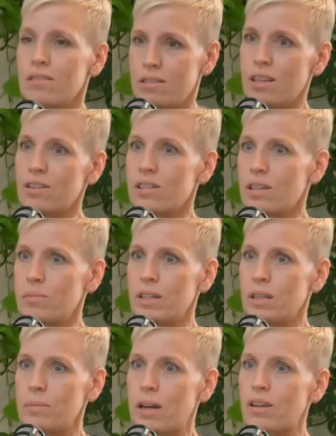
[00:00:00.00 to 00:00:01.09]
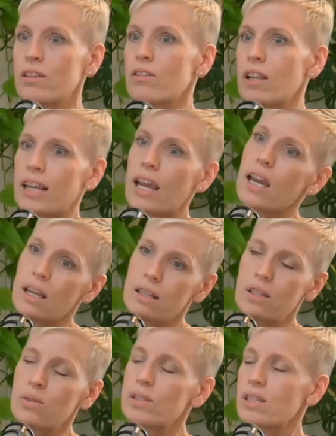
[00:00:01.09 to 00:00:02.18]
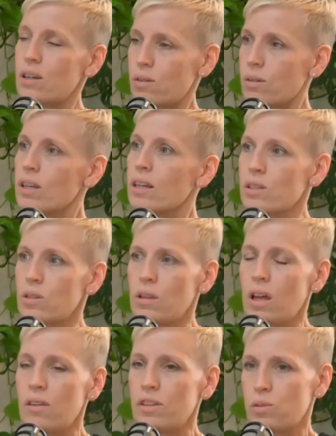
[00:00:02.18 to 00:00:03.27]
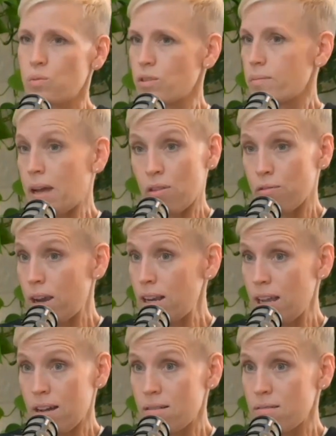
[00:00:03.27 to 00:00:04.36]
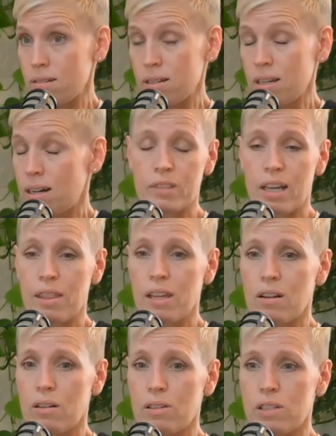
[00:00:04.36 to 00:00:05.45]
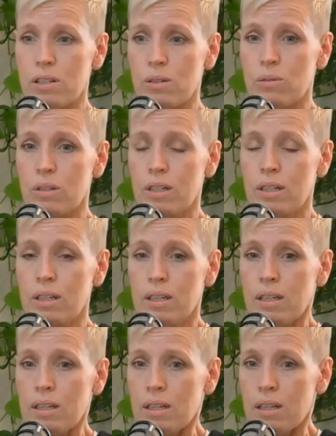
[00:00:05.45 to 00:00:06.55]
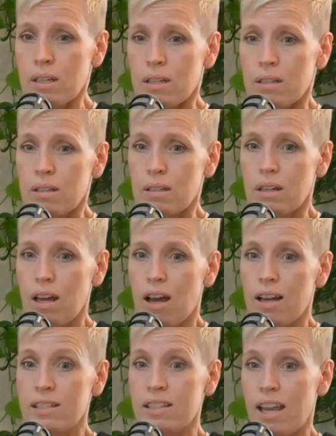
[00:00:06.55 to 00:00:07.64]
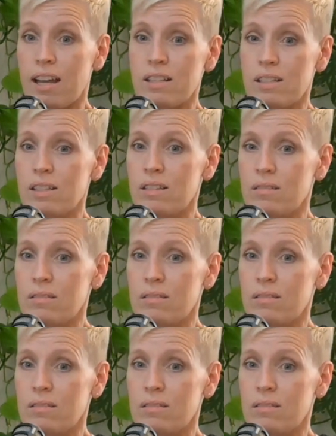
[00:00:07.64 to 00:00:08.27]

tells somebody about it, and they're like, hey, so-and-so. So a lot of it's word of mouth right now. I think also us as